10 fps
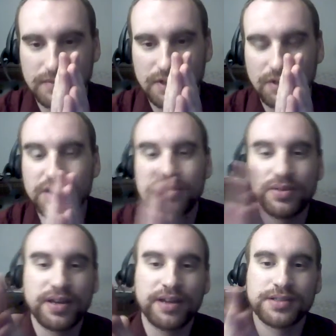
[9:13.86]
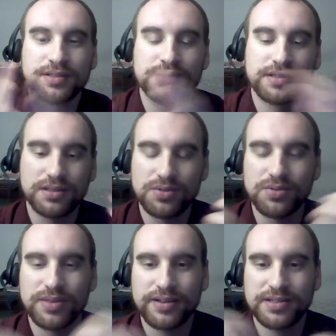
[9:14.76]
early 2000s, the
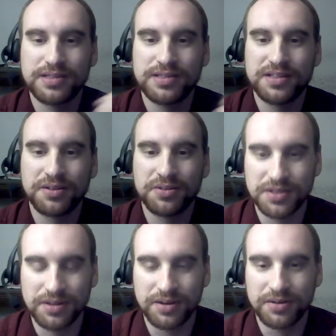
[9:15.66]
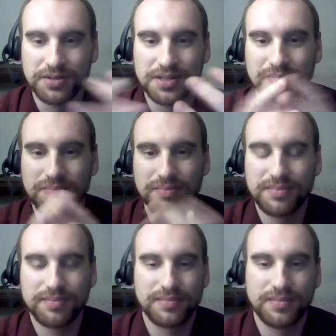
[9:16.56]
2000s
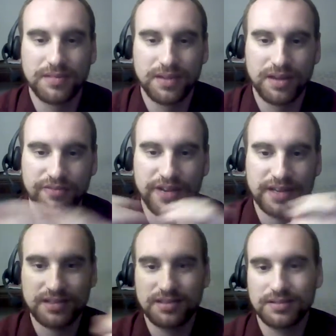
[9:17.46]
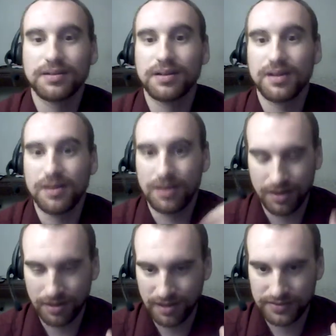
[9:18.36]
affect
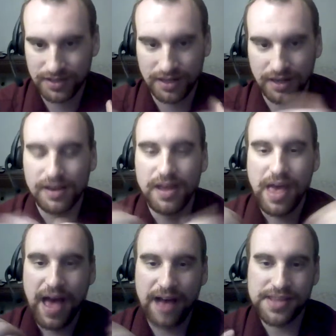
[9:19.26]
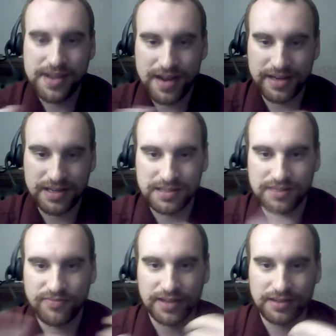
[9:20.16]
our life today? How did the 90s
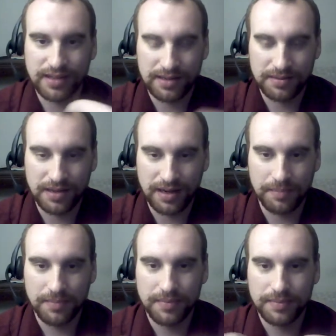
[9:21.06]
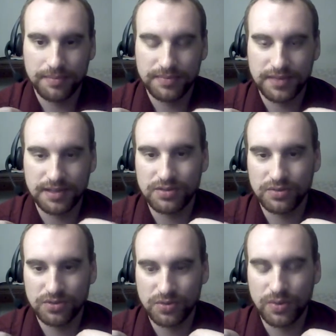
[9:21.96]
affect that time? The
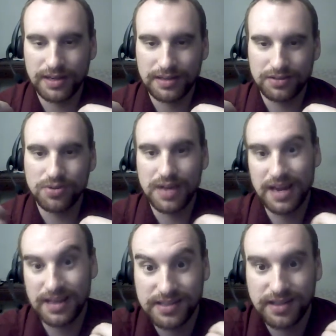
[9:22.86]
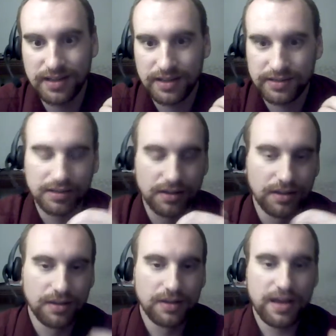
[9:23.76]
22Ks, I guess.
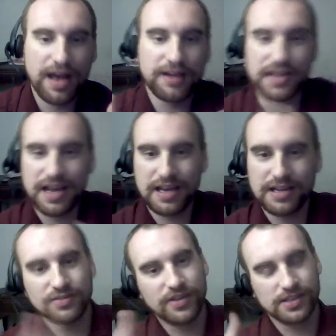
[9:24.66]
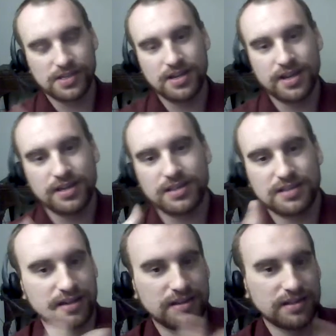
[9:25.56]
How did the 80s affect the 90s?
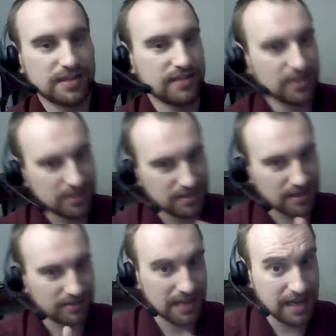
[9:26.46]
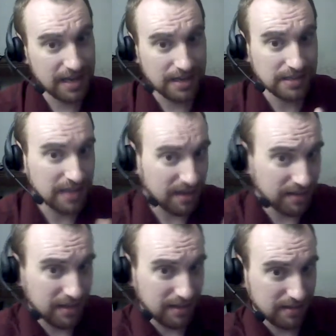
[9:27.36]
How did the 70s affect the 80s? How did
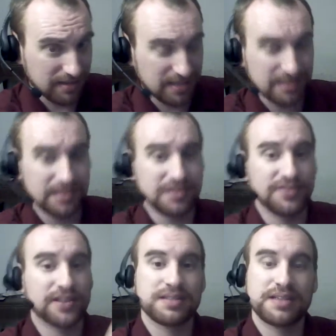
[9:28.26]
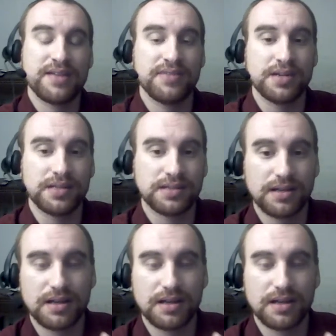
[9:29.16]
the 60s affect the 70s?